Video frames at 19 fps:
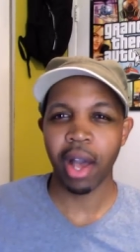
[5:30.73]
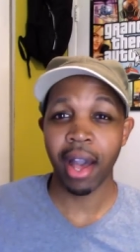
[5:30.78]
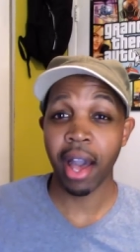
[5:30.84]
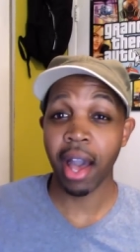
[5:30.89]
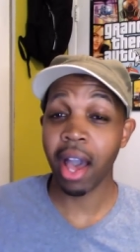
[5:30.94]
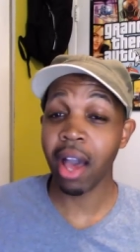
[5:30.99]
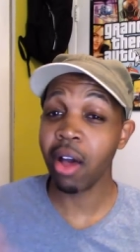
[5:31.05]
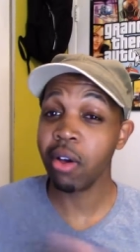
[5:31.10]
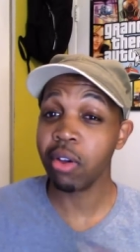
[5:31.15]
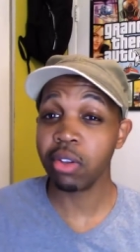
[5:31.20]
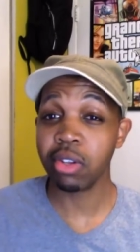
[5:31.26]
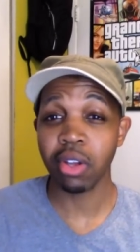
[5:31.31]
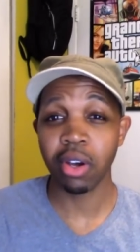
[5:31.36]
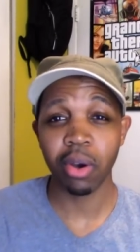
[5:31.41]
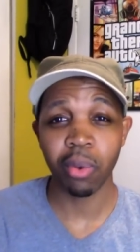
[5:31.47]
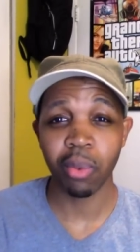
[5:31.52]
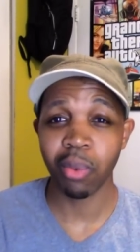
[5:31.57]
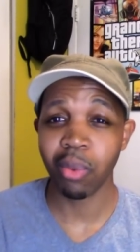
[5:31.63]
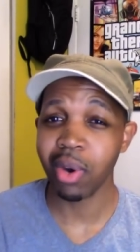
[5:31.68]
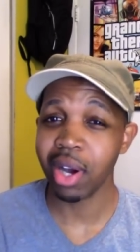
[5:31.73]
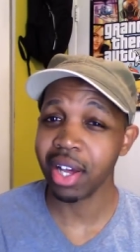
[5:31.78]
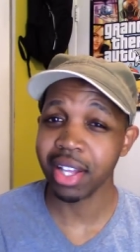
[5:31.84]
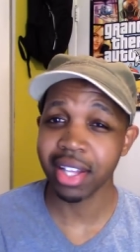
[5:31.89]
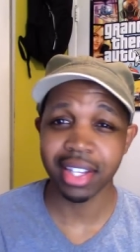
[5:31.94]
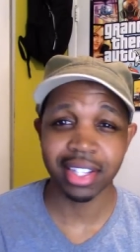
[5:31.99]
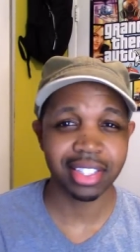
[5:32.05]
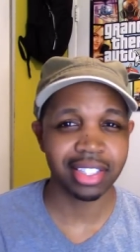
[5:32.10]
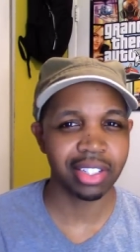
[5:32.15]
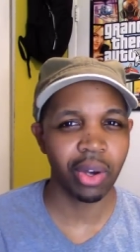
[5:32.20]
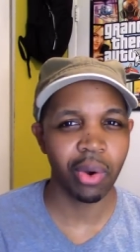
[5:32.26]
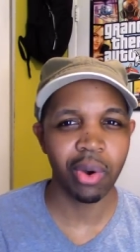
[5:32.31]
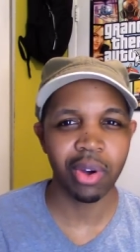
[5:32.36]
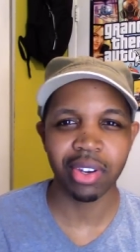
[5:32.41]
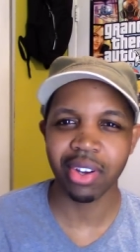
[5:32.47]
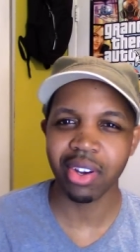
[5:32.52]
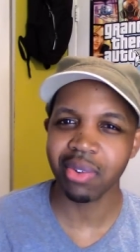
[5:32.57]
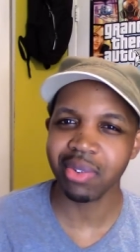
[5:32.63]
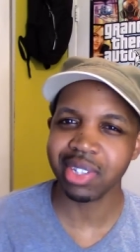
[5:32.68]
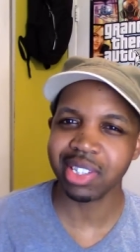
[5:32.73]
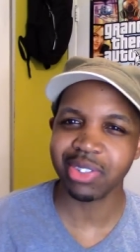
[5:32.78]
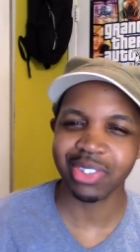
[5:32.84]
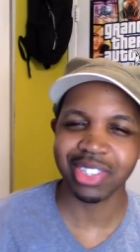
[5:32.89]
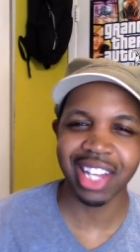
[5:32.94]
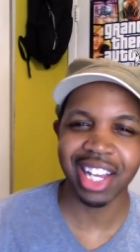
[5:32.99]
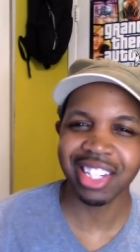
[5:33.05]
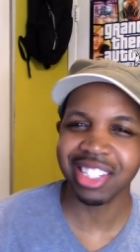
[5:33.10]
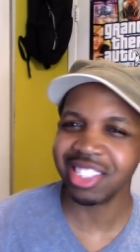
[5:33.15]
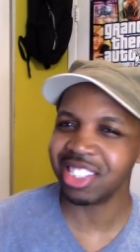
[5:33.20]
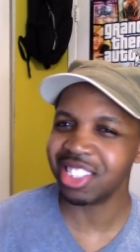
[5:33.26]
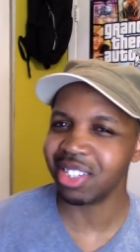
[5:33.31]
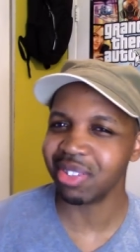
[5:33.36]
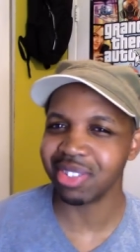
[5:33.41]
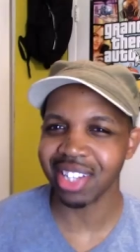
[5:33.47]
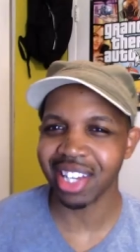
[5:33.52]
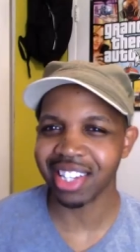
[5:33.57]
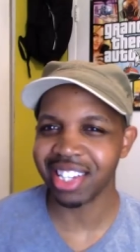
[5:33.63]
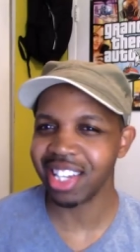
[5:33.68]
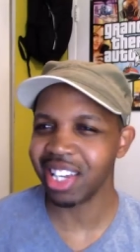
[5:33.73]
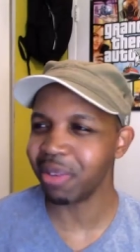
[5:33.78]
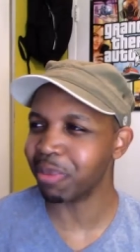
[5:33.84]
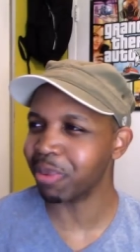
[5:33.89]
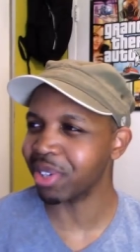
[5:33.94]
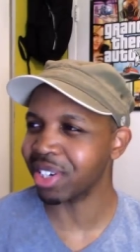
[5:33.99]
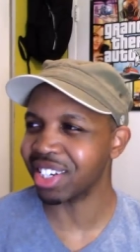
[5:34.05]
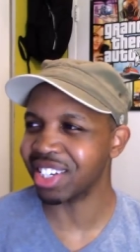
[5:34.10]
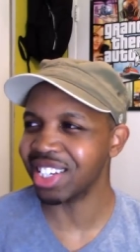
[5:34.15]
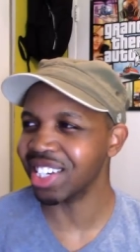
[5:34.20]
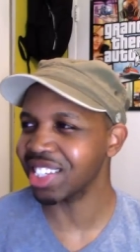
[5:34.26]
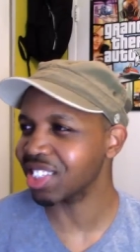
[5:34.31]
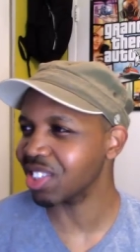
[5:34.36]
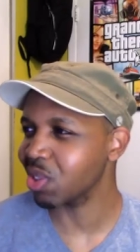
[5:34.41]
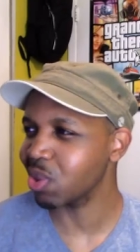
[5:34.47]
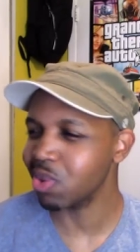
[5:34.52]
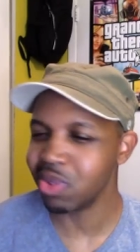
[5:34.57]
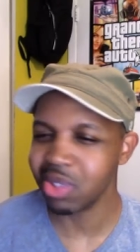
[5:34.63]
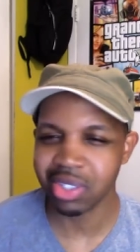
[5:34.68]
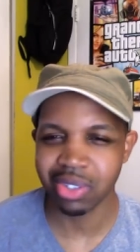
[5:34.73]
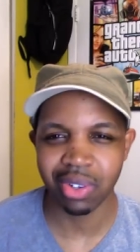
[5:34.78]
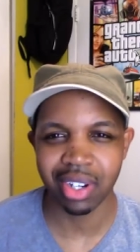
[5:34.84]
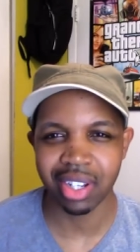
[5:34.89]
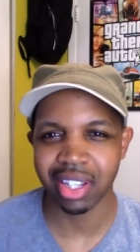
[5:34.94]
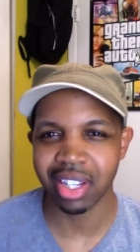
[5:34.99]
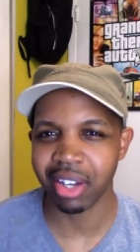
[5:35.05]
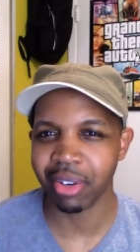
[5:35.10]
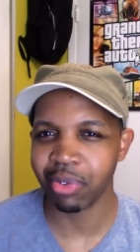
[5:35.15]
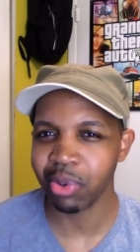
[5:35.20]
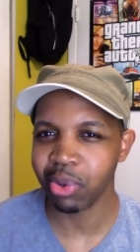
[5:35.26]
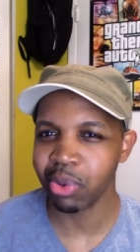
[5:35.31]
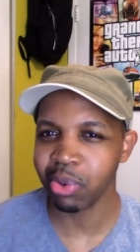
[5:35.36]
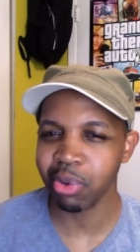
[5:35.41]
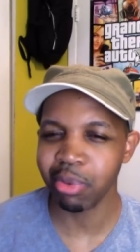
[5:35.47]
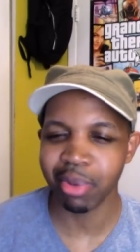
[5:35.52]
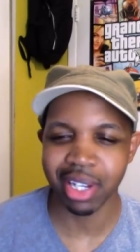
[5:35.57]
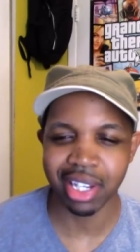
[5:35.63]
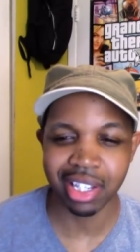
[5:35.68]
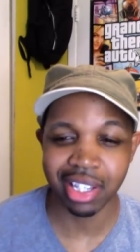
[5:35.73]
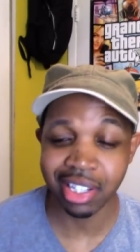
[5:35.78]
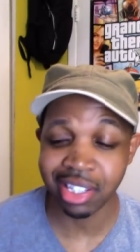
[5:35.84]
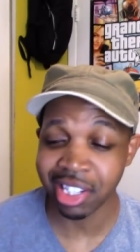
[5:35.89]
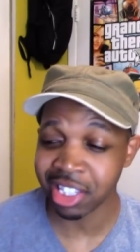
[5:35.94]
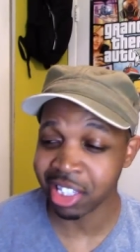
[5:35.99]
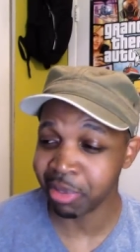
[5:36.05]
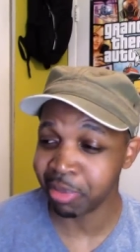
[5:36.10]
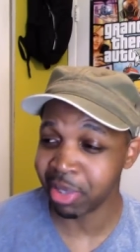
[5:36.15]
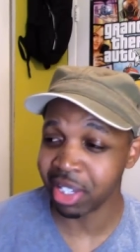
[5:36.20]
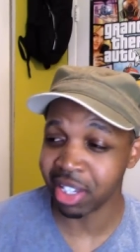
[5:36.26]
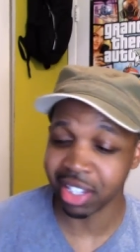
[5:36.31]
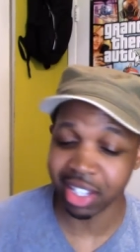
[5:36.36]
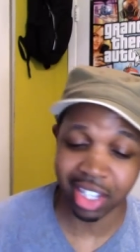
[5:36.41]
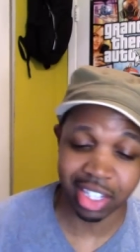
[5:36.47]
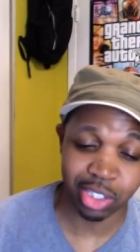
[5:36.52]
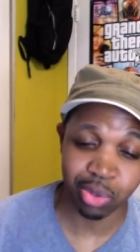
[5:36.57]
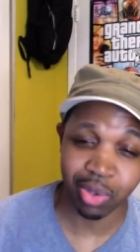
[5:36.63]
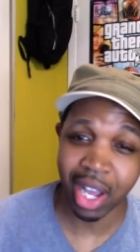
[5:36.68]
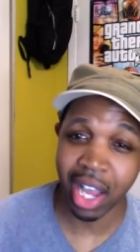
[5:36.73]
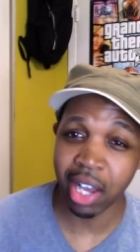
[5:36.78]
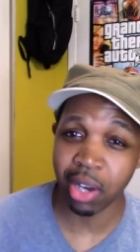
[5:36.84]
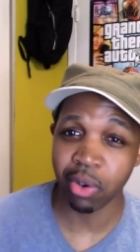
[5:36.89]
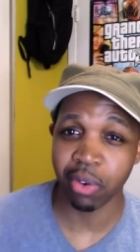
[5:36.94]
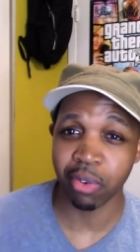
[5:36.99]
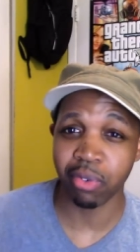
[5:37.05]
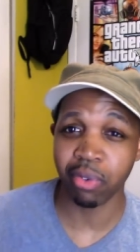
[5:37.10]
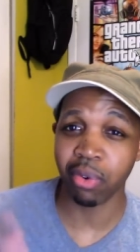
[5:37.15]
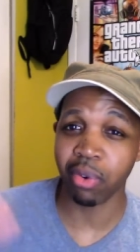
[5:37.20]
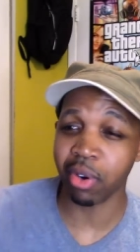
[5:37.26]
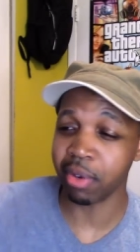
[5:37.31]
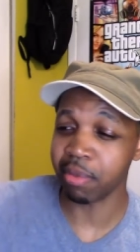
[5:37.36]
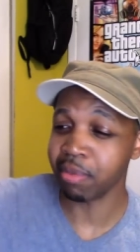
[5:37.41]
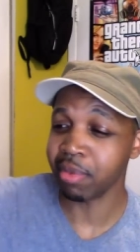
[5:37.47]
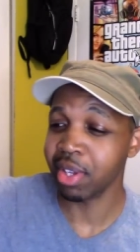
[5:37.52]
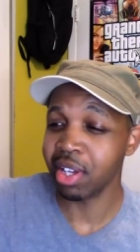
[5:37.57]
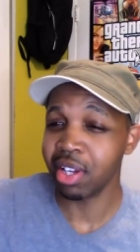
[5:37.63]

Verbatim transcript: I don't know what is going on with these relationships. I can't predict who is going to love who, but it looks like to be a, a triangle of four.